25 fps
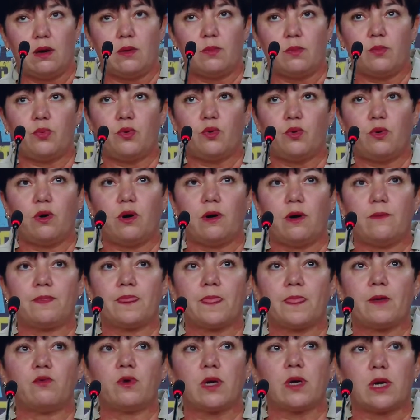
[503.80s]
that makes
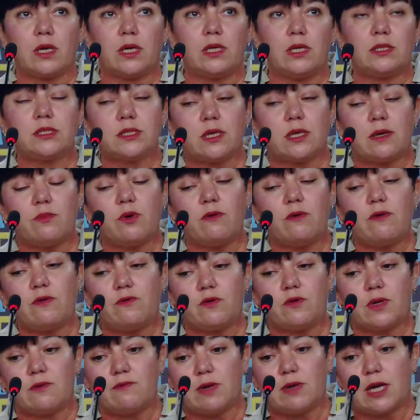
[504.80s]
possible to
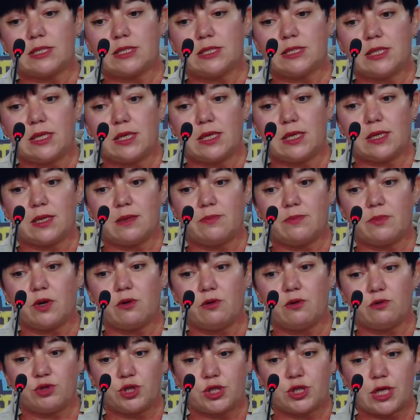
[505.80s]
learn language by means
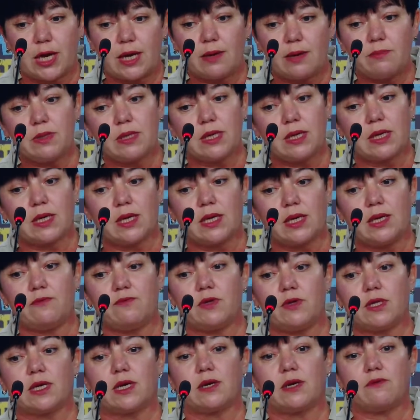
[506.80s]
of digging
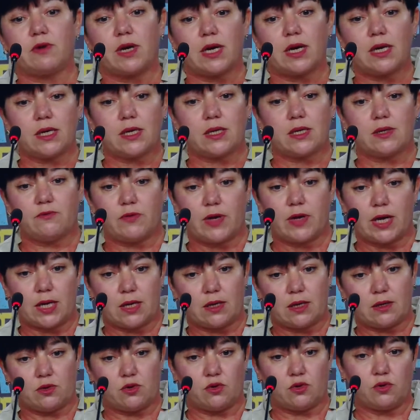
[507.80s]
into the culture,
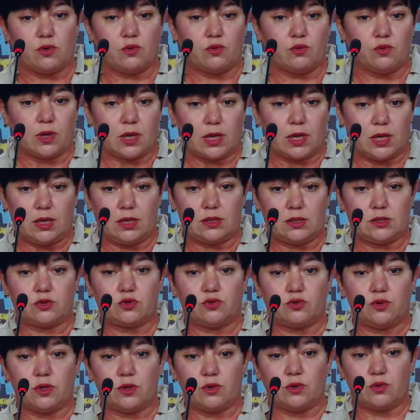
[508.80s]
because Ukrainian language
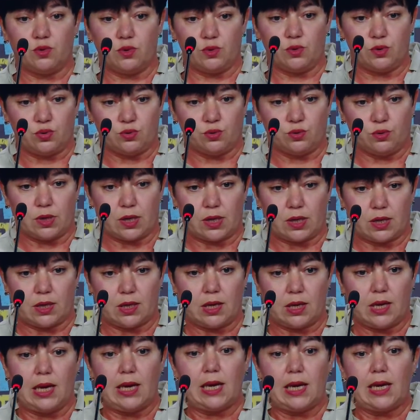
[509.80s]
is a key that opens
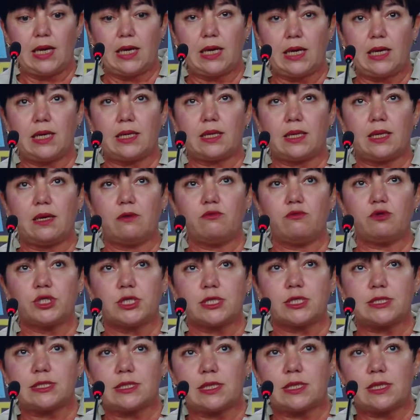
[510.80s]
up
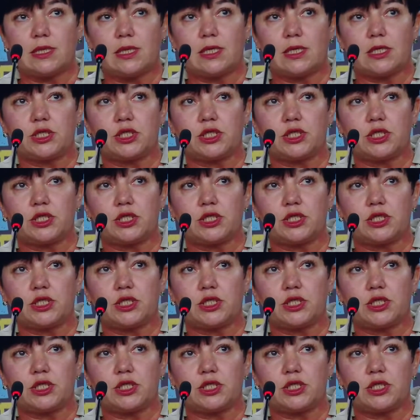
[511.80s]
uh,